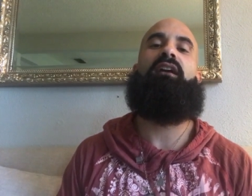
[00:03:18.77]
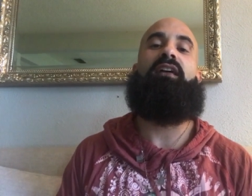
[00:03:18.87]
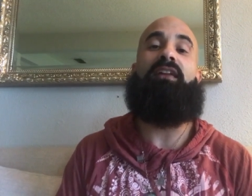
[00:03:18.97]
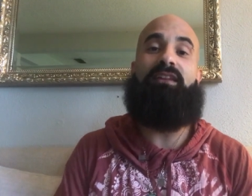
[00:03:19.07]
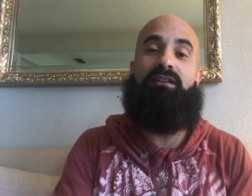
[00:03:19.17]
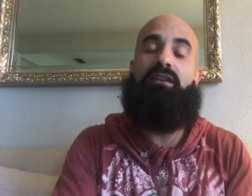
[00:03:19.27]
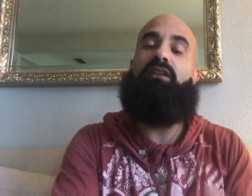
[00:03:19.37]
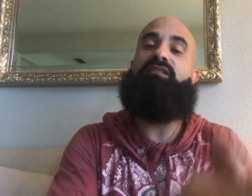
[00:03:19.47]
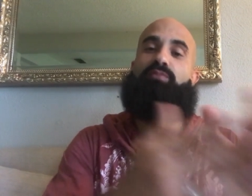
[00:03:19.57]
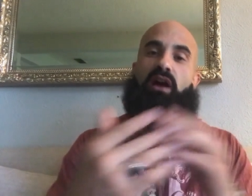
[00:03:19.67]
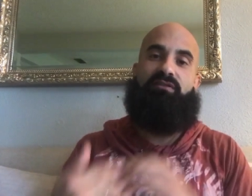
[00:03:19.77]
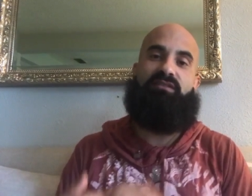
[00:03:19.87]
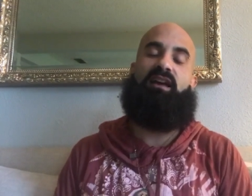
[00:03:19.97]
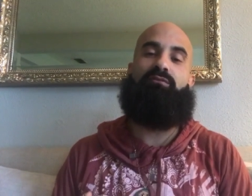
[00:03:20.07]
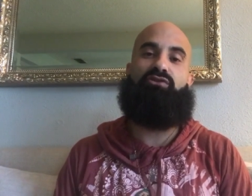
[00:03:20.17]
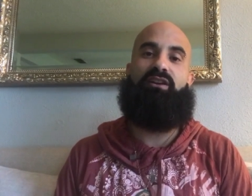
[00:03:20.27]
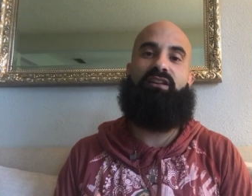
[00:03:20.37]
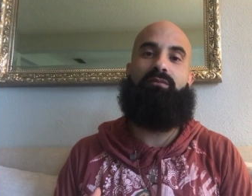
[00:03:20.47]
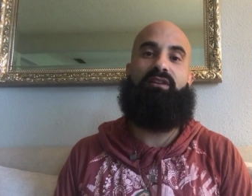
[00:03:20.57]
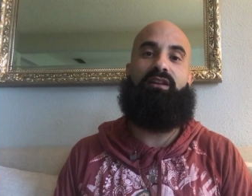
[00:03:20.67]
in his private time
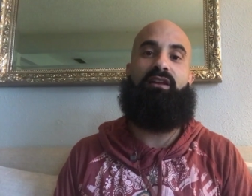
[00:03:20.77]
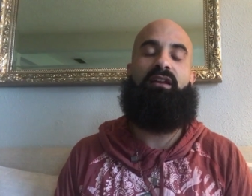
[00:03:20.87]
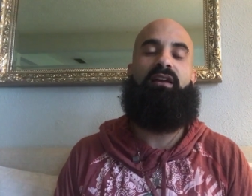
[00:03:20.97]
training me,